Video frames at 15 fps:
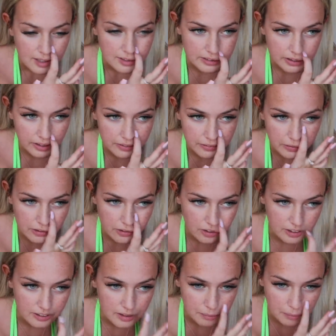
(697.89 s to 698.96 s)
So if you're
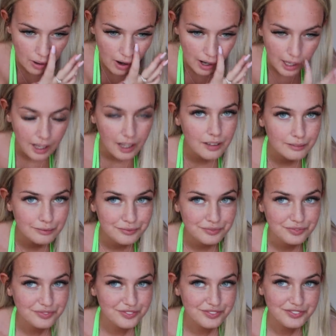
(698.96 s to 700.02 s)
interested in buying,
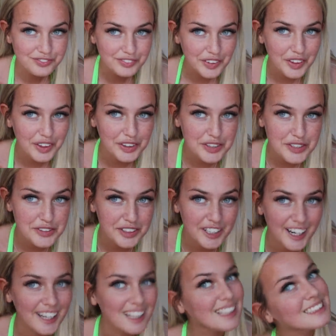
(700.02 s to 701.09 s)
go for
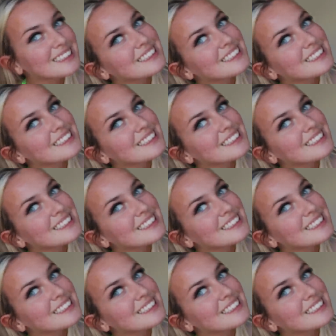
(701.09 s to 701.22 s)
it.